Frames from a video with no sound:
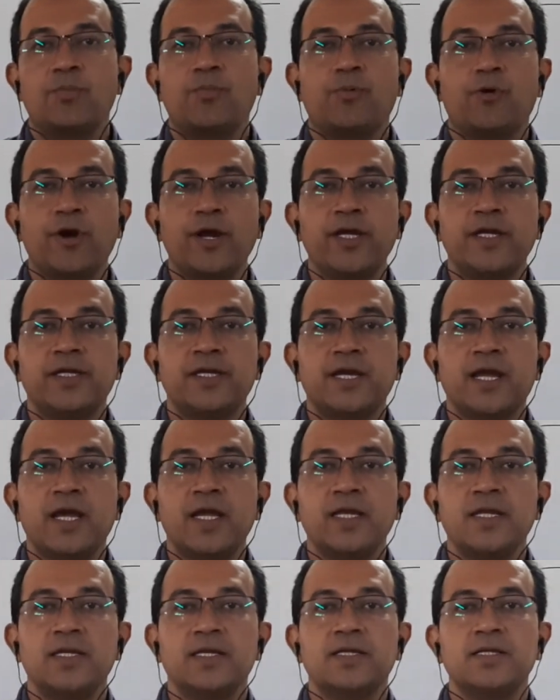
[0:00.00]

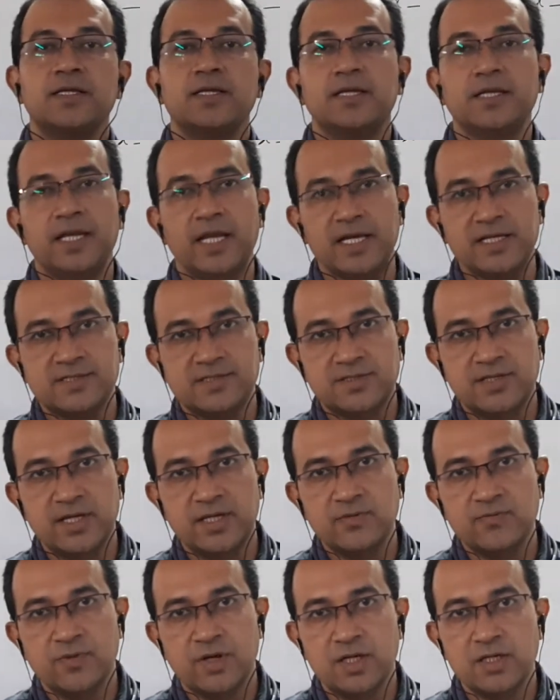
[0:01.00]
0.9 less
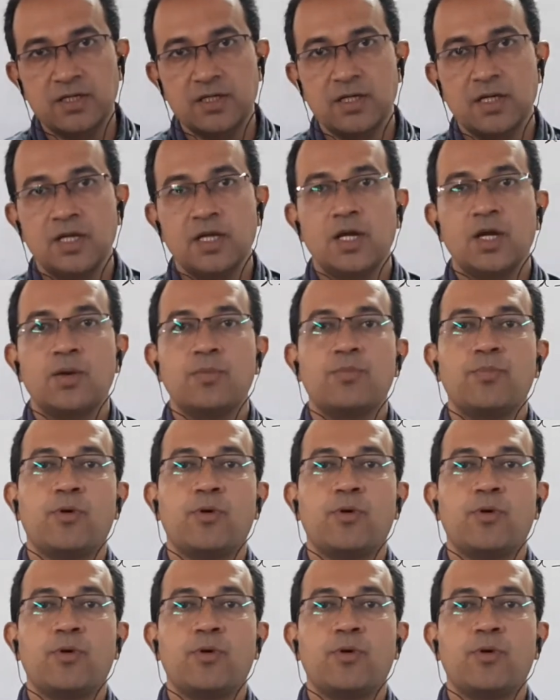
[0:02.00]
than 1,